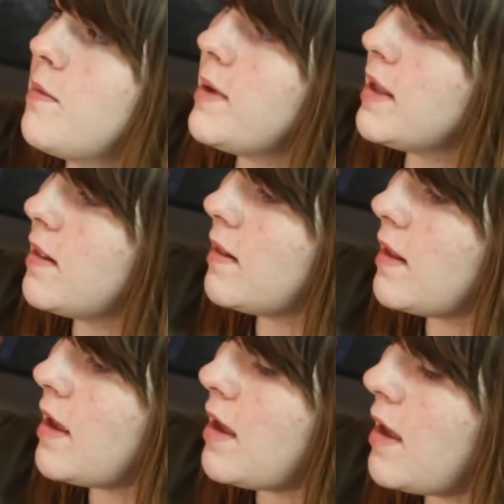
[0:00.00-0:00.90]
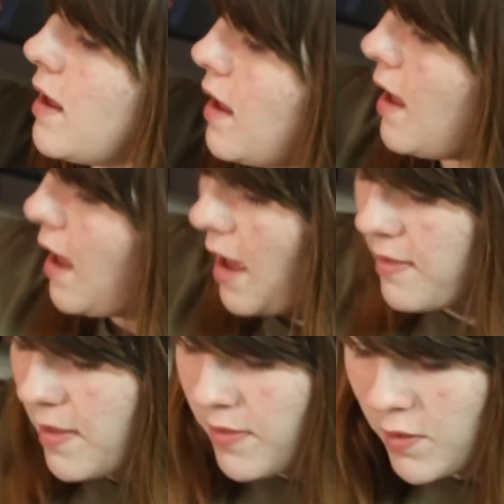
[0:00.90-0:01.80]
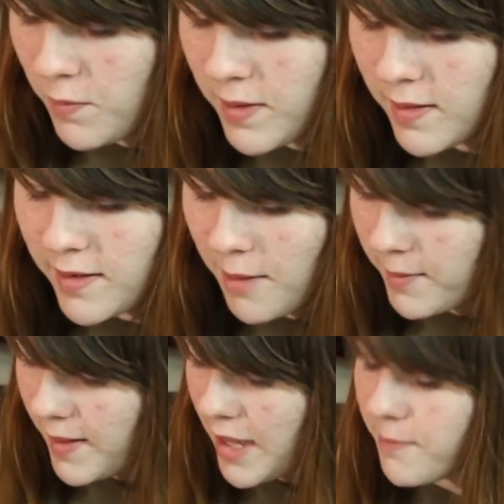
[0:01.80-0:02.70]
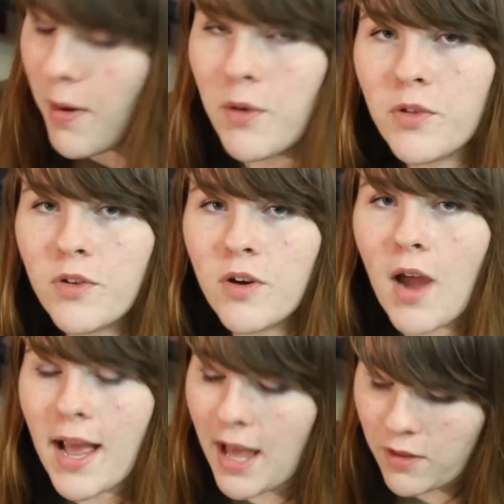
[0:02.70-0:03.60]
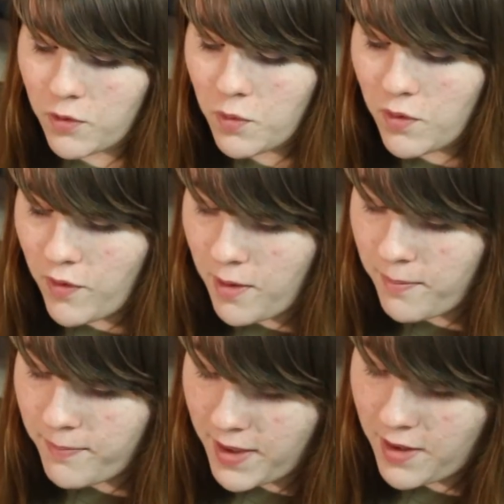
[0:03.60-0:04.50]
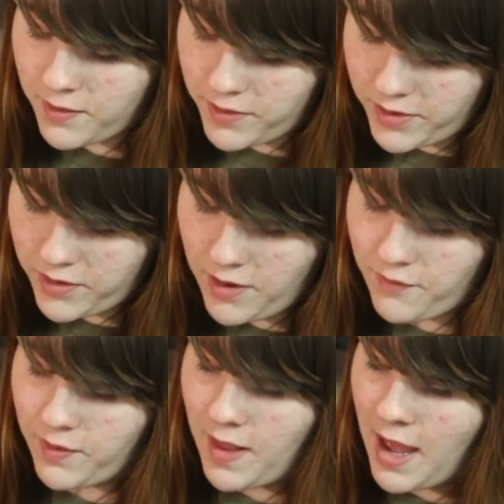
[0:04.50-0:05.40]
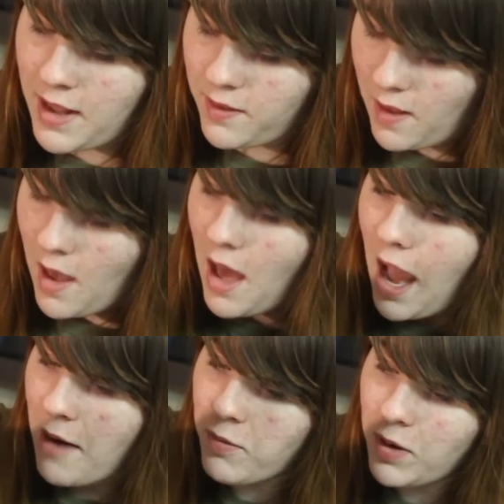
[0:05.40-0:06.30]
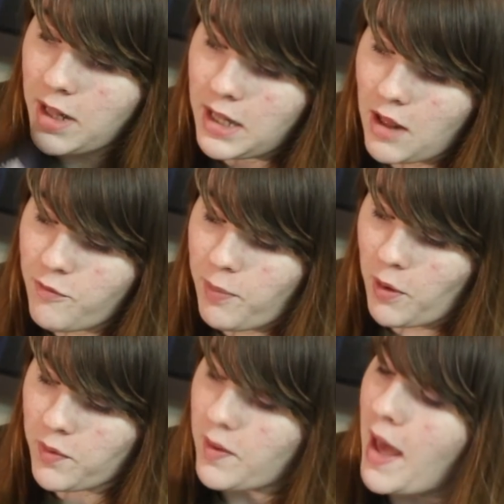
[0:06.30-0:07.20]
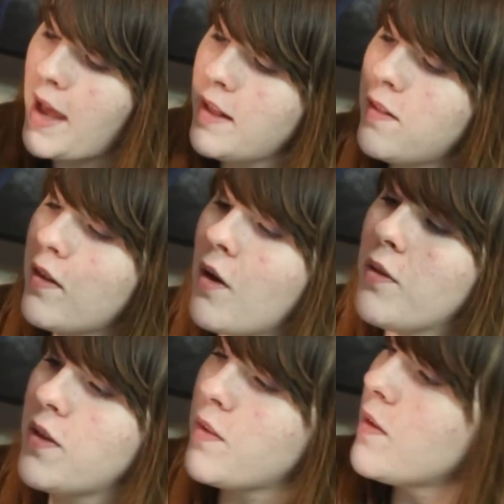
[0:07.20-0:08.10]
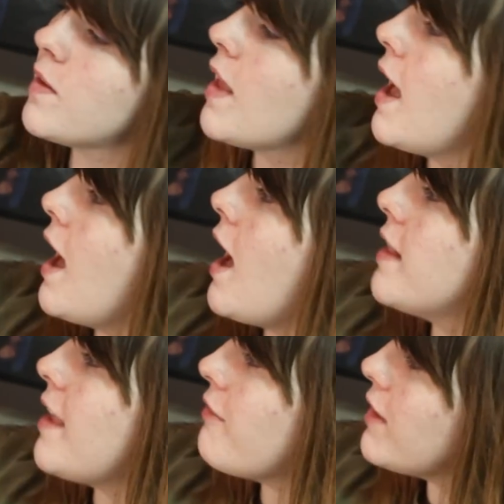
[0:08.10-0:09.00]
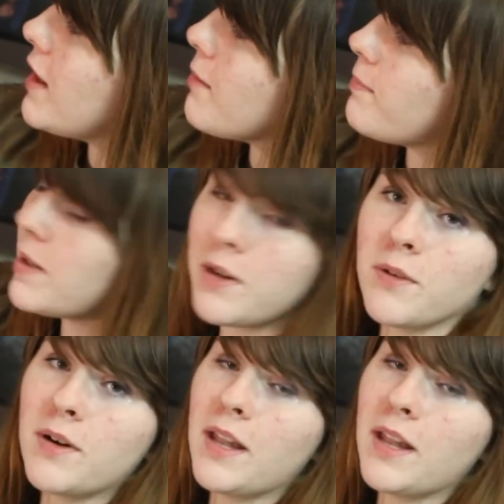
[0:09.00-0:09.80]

that we could see. And then this one's a double-sided poster. I got two of them because of the two different sides. I really love both sides, so this is definitely like blue a